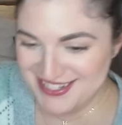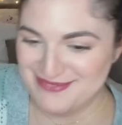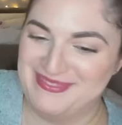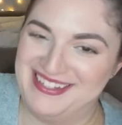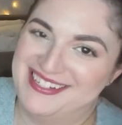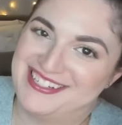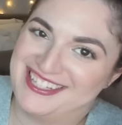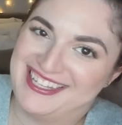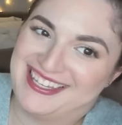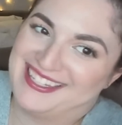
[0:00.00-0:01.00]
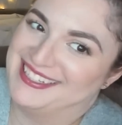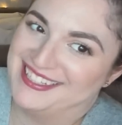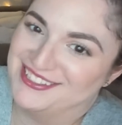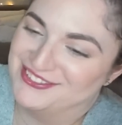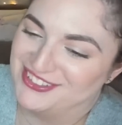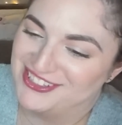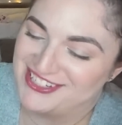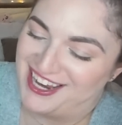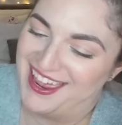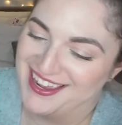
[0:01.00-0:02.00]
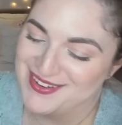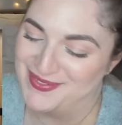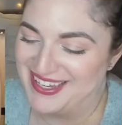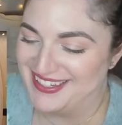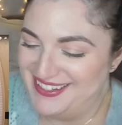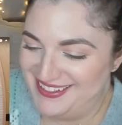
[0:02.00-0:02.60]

Me just like giddy over Jay. I'm like.